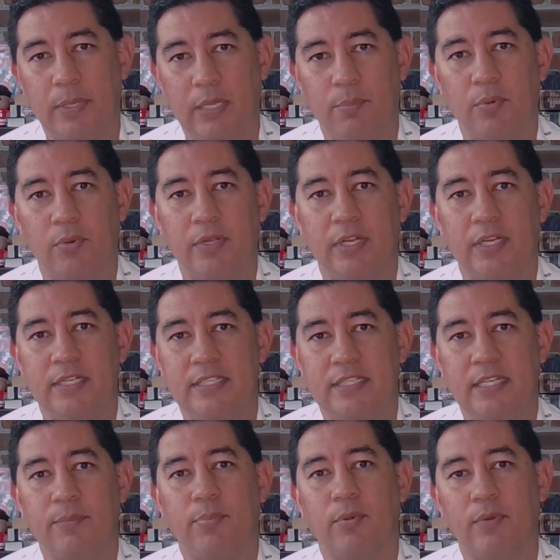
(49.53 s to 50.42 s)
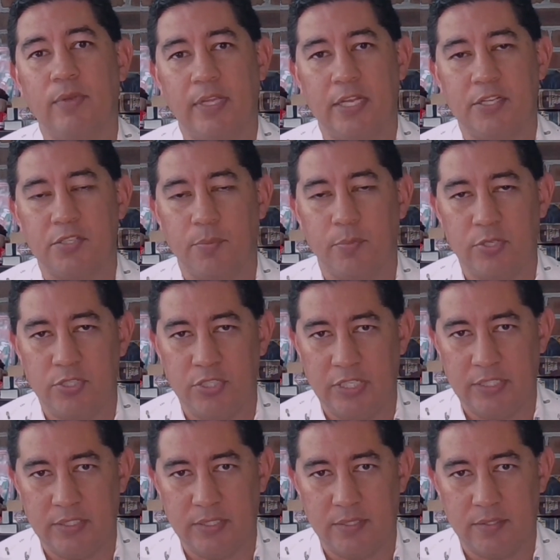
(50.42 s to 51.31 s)
people in a deeper relationship with
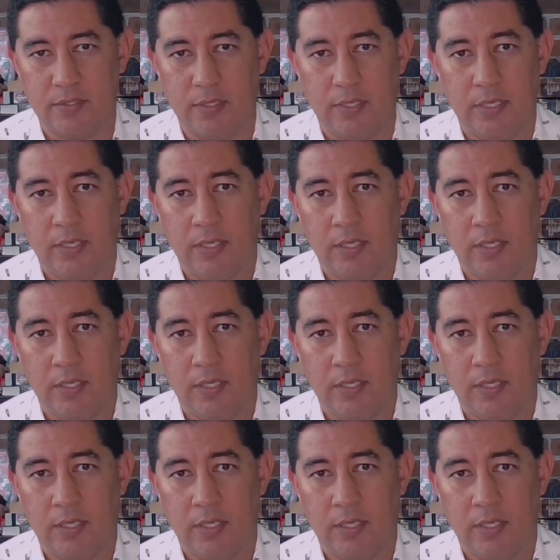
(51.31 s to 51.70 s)
Jesus.